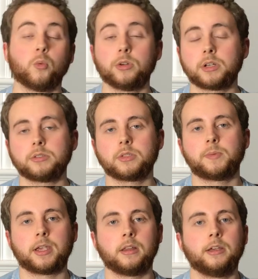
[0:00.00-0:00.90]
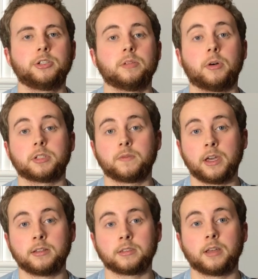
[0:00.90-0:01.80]
was also speculation amongst
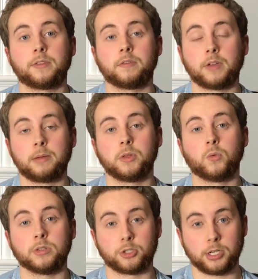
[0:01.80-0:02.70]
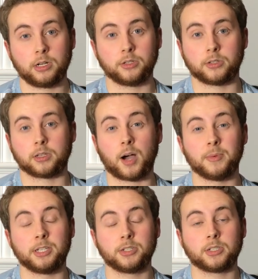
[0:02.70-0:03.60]
fans that the family was cheating during the
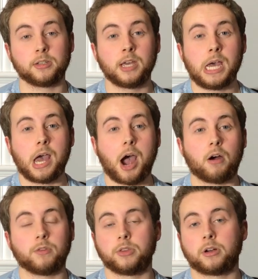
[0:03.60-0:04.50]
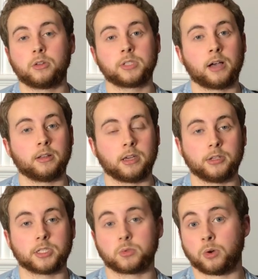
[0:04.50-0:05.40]
competition. However, none of those
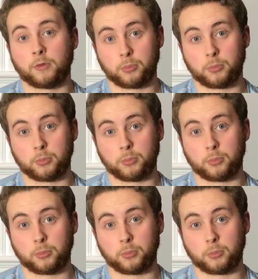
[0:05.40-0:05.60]
allegations were ever